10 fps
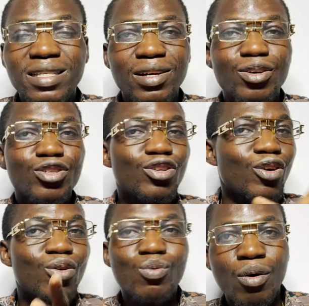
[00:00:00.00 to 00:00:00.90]
seconds
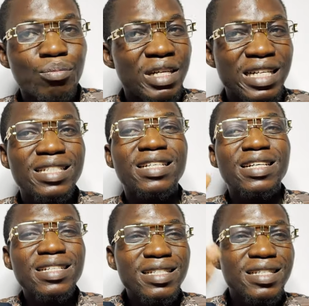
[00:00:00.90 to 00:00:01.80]
or 1 minute,
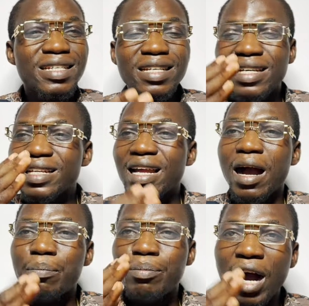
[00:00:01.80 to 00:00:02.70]
thinking
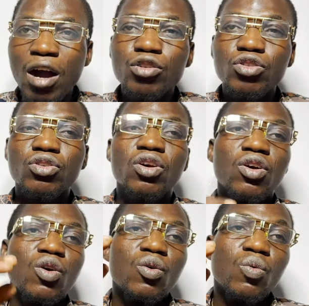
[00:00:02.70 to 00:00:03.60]
about
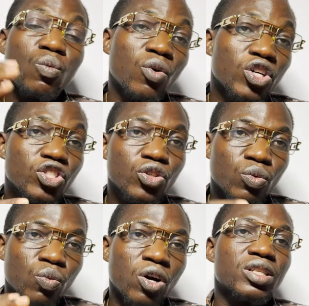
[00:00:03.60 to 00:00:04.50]
what you
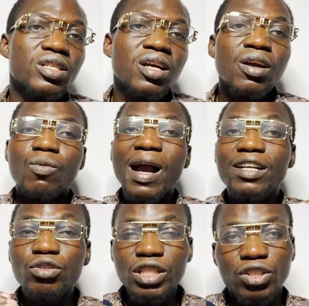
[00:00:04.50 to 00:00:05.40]
want.
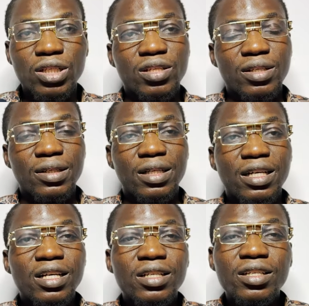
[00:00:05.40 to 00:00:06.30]
While doing this,
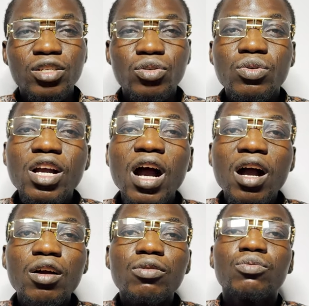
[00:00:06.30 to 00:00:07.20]
the
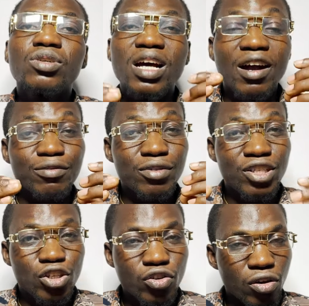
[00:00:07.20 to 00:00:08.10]
sugar would have
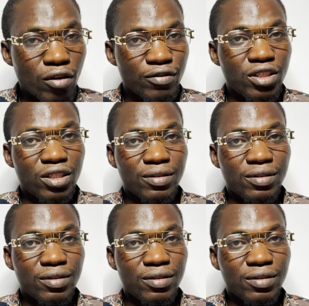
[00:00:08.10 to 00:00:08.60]
dissolved.